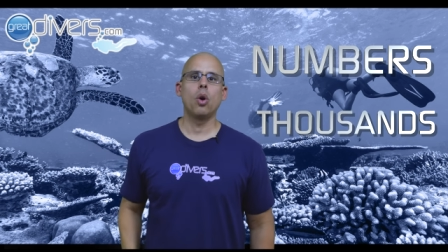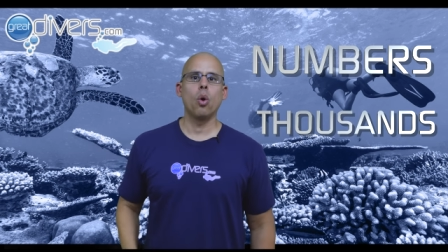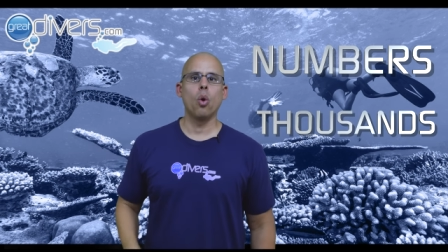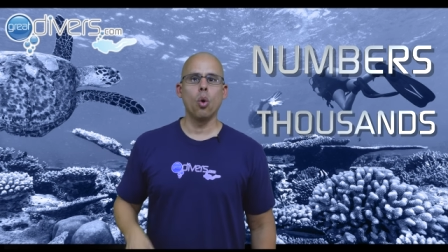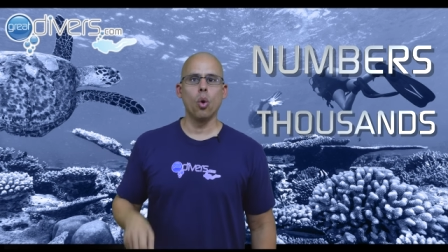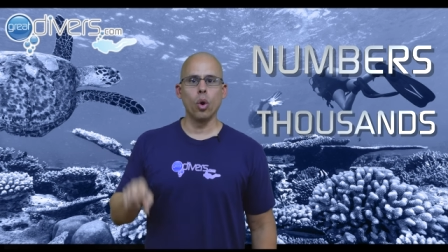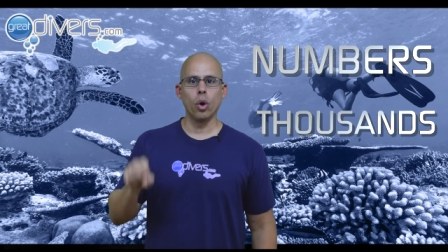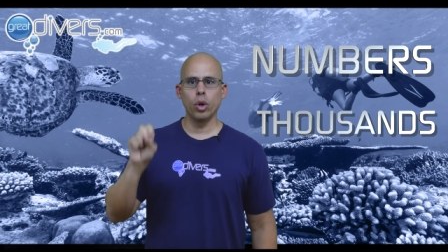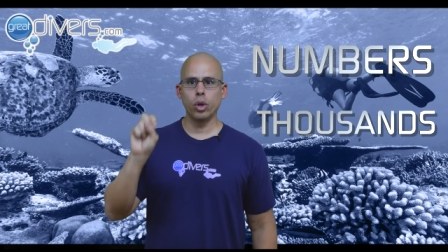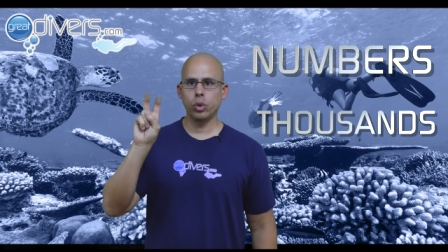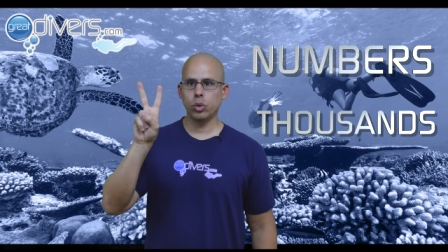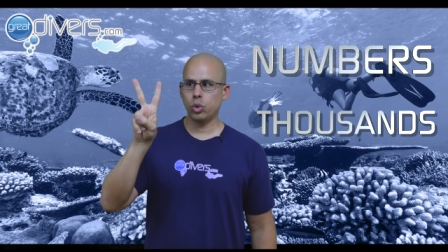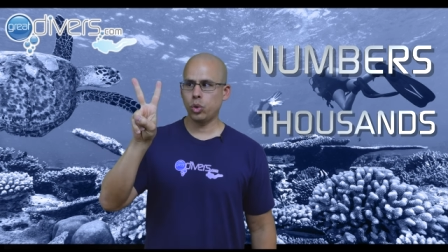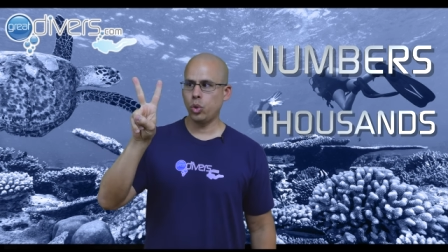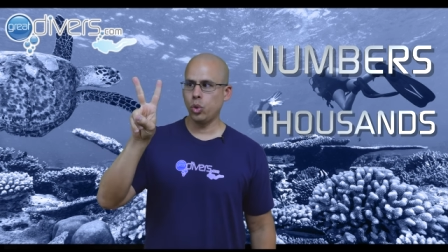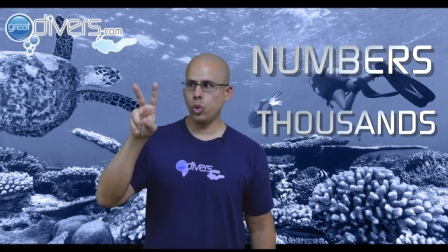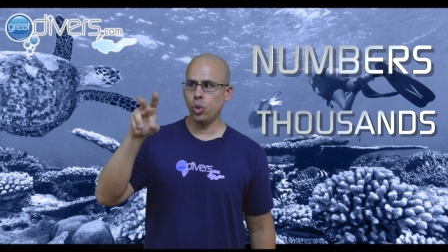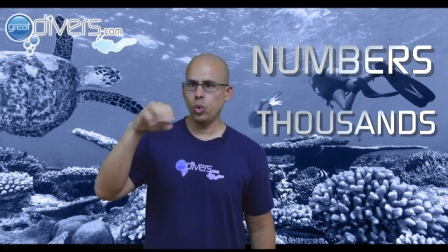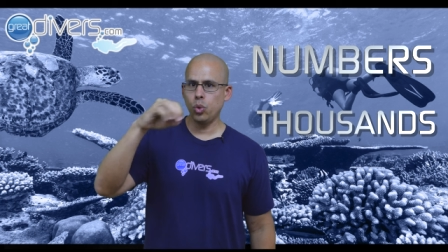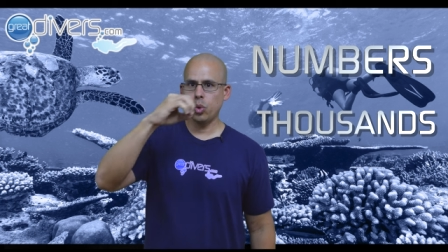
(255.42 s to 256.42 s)
or
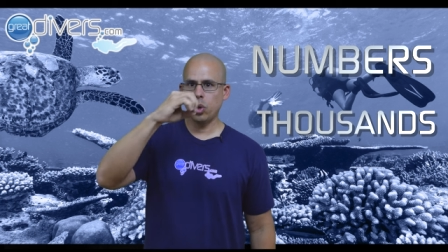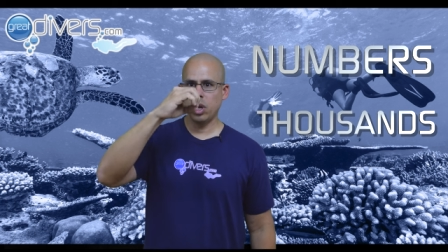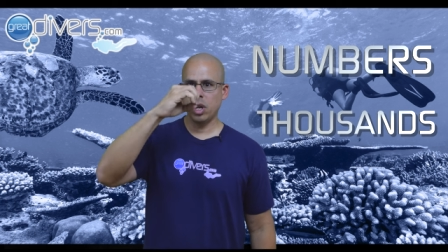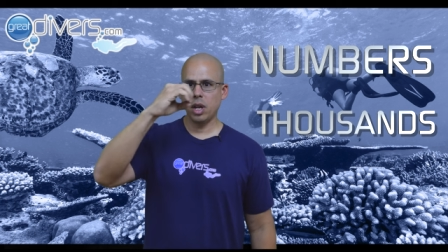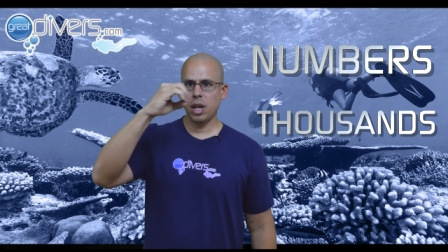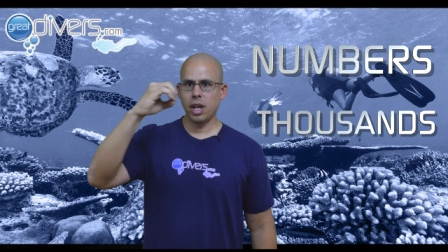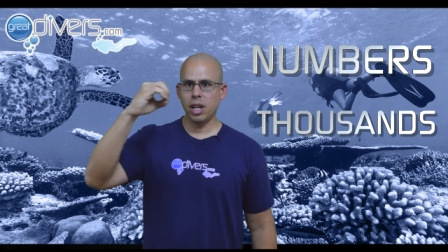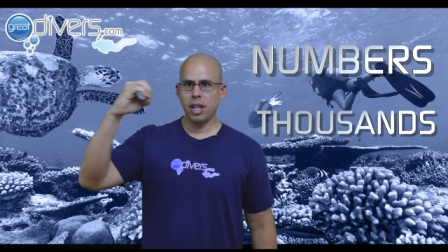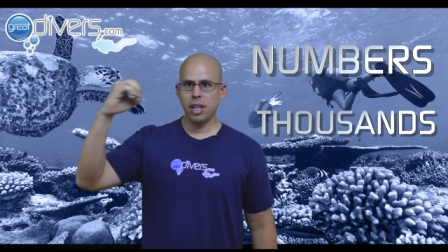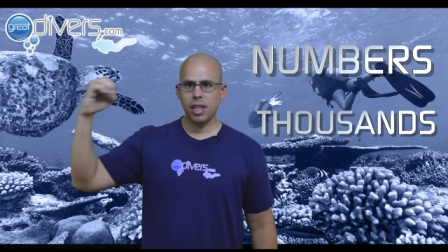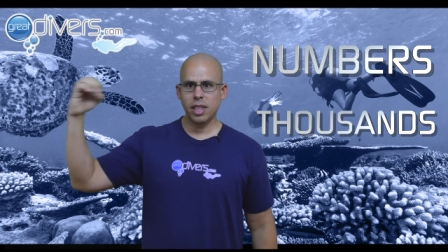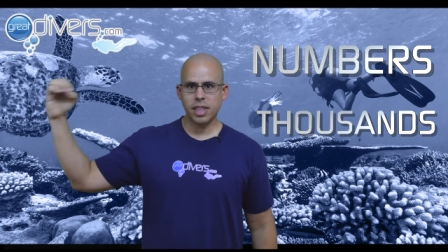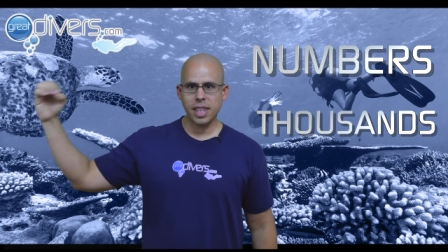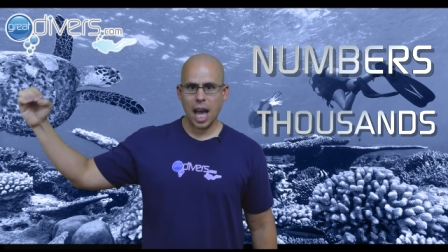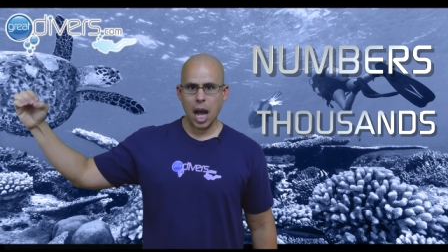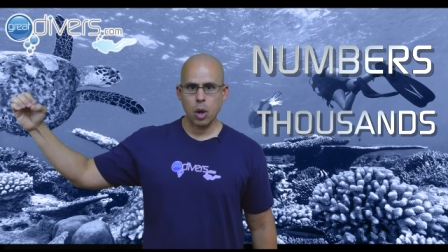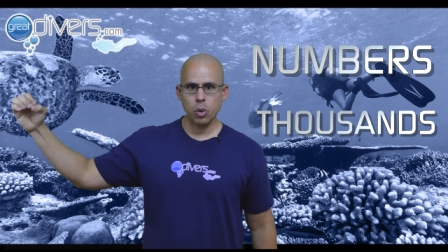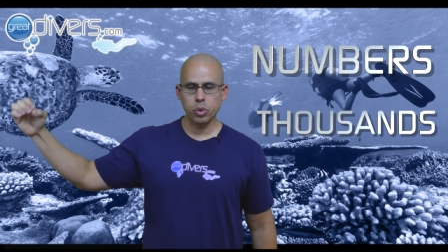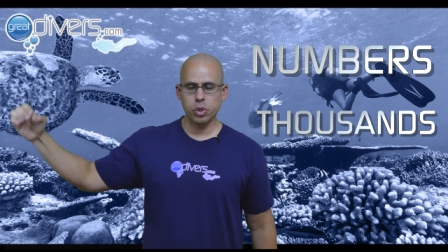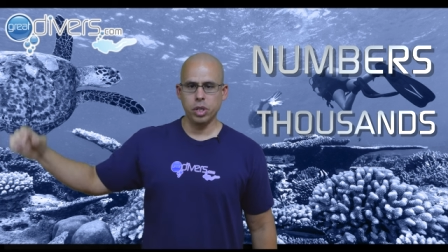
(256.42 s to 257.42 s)

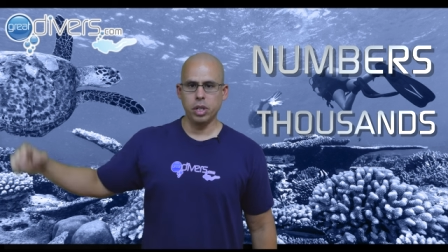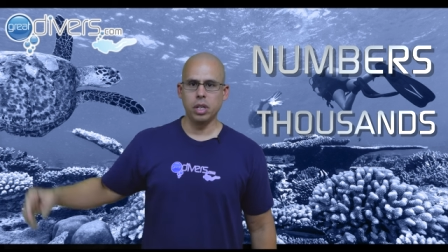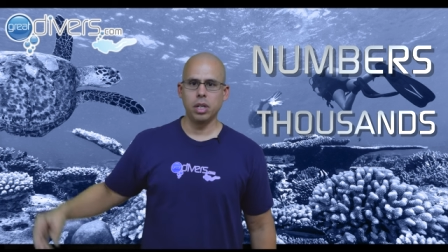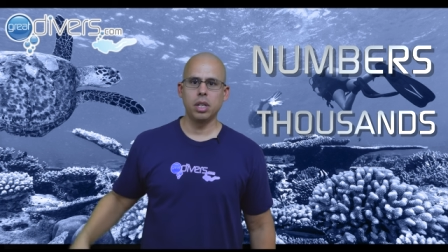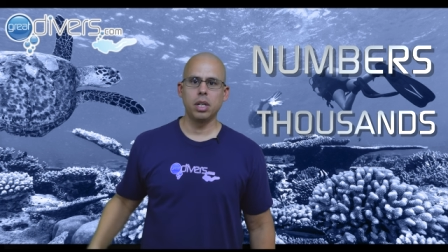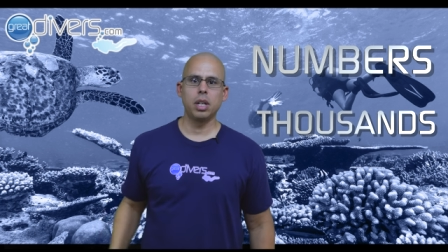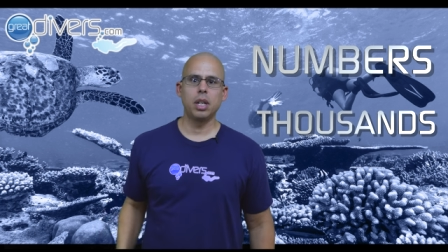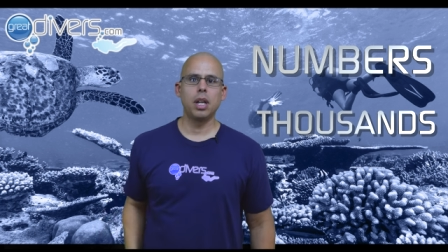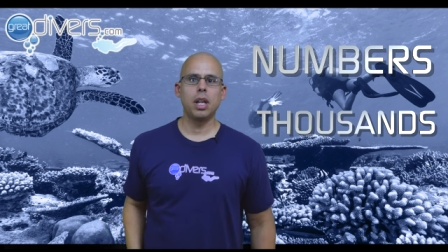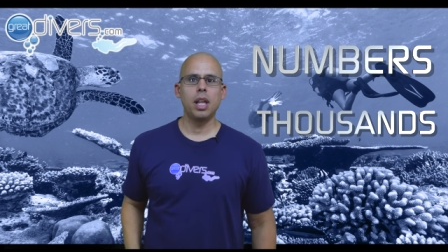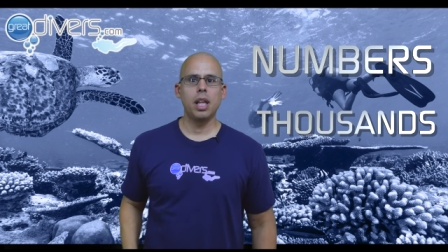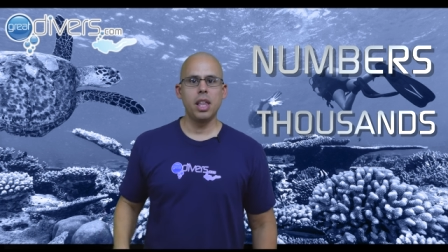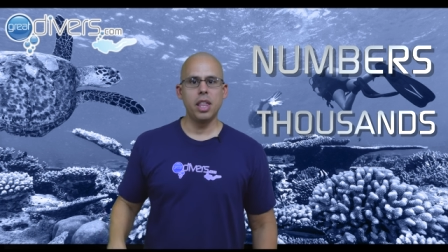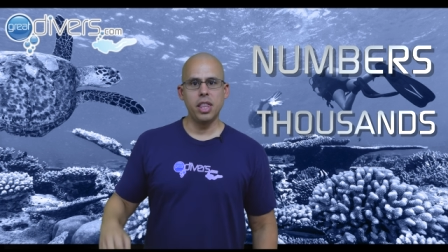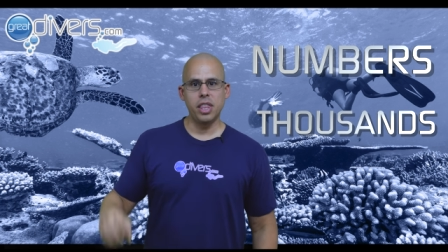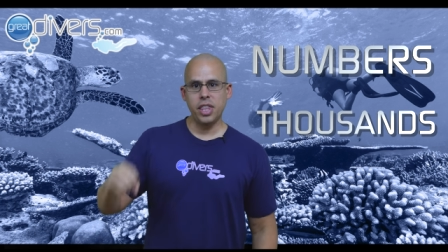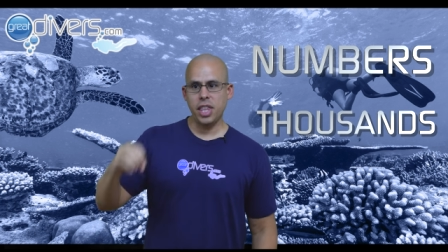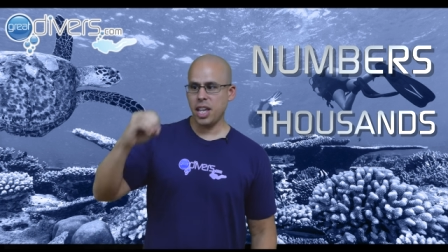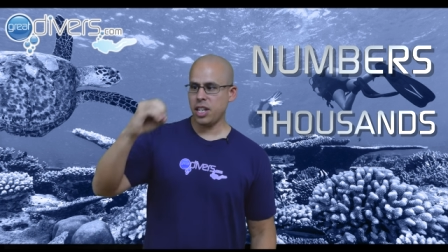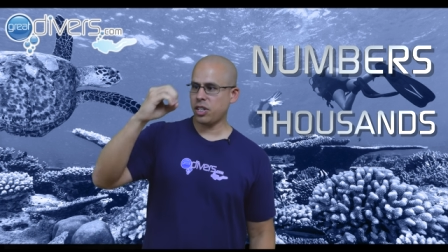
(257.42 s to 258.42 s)
2,000.
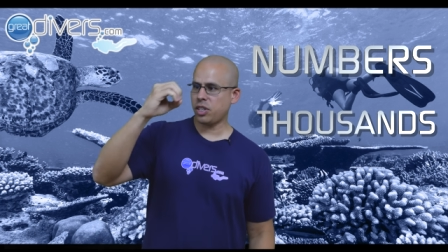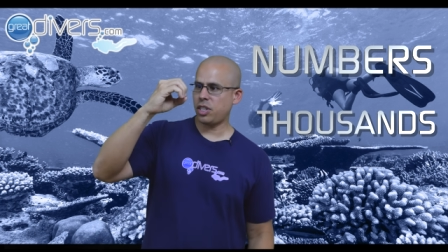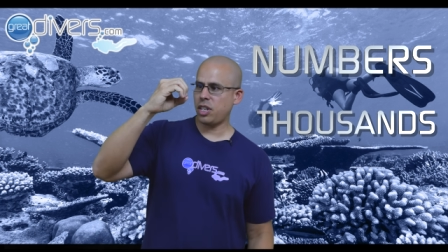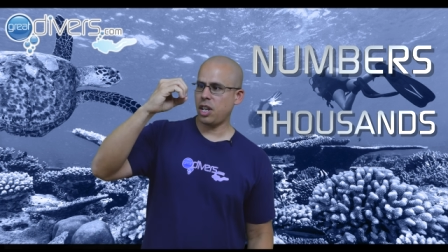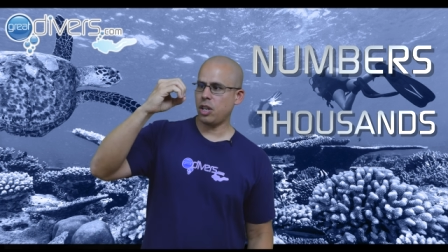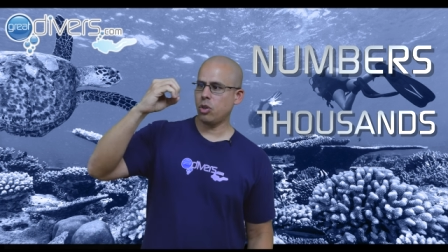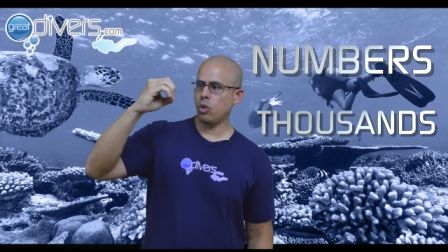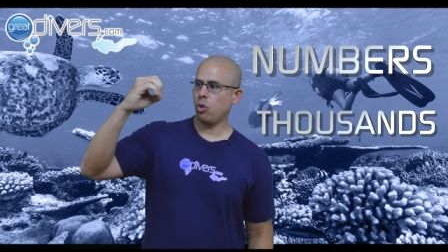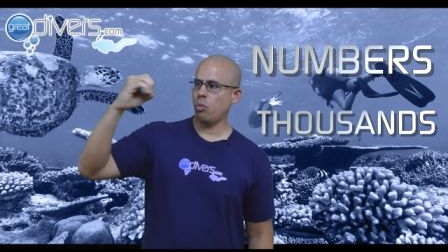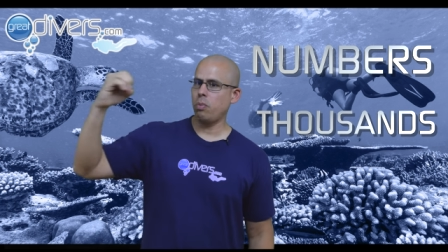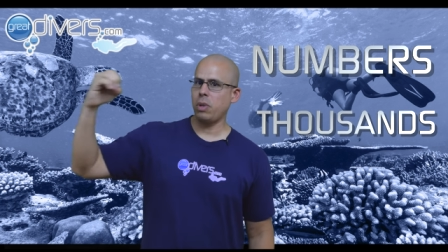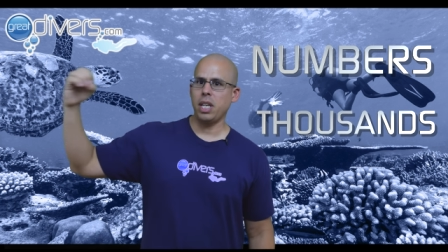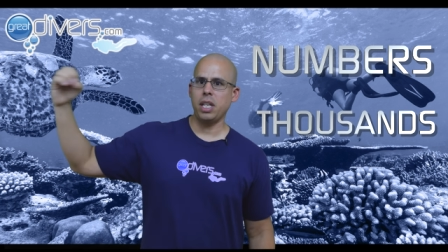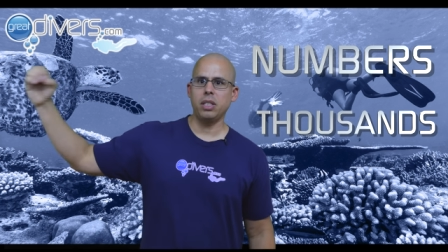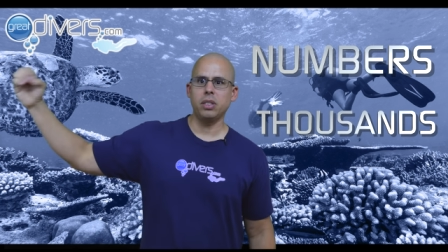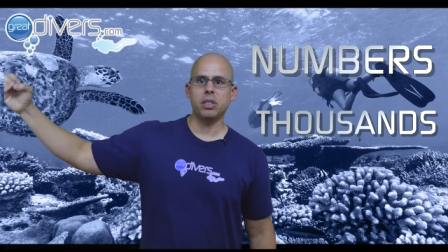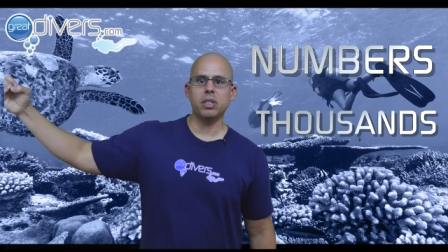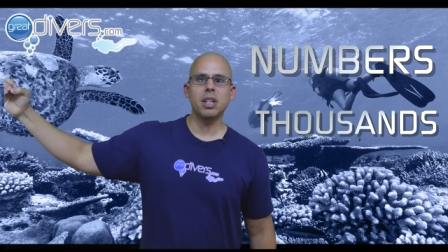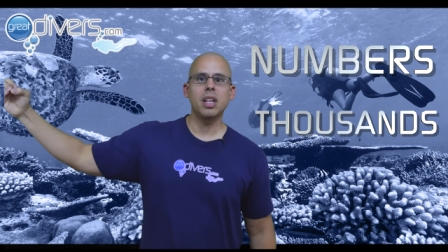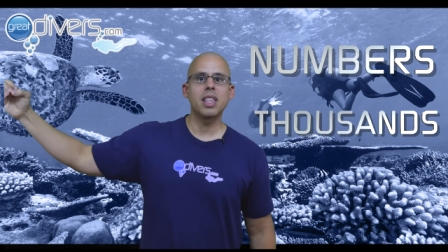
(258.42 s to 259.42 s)
This signal
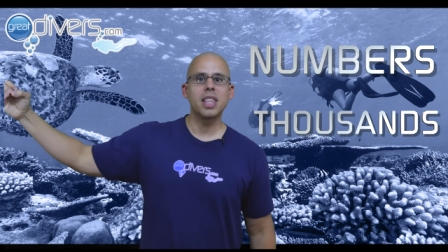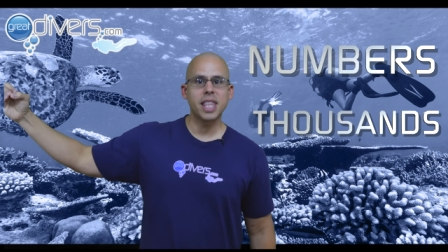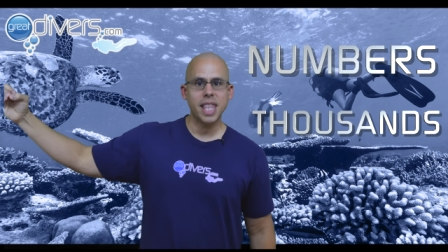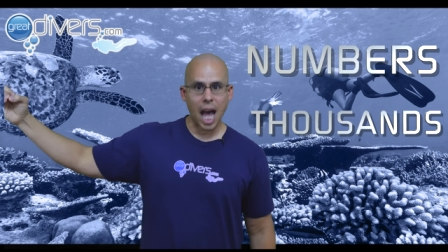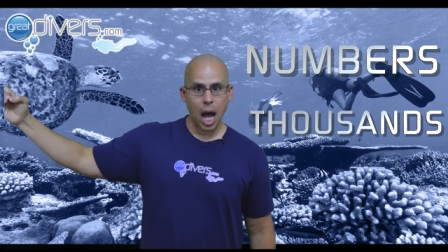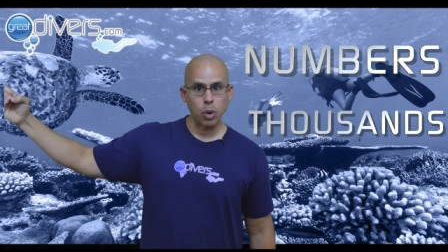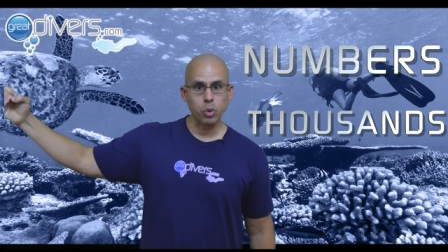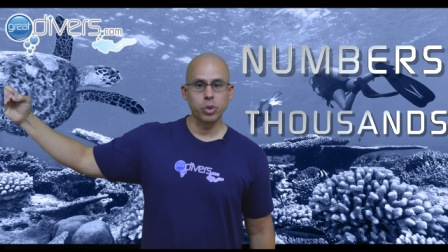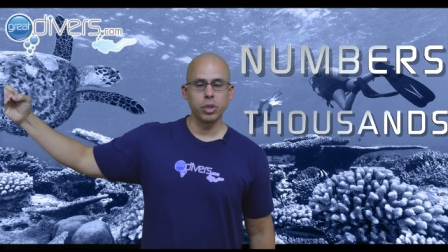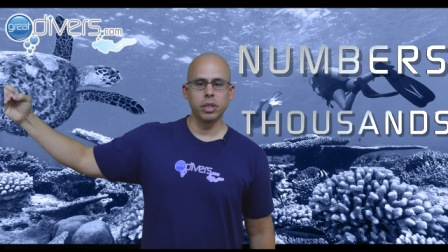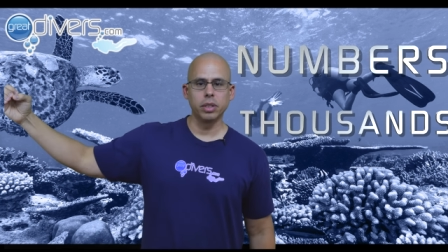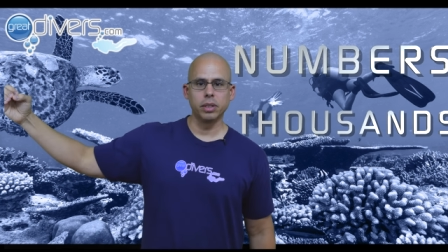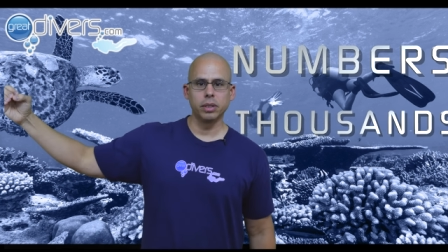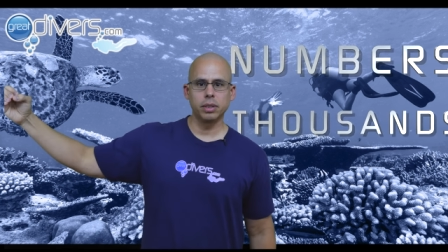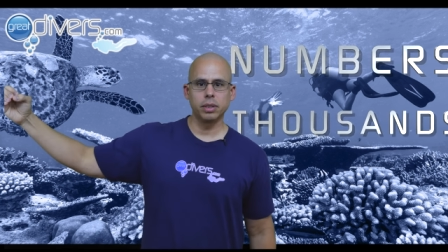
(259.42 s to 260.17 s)
means thousand.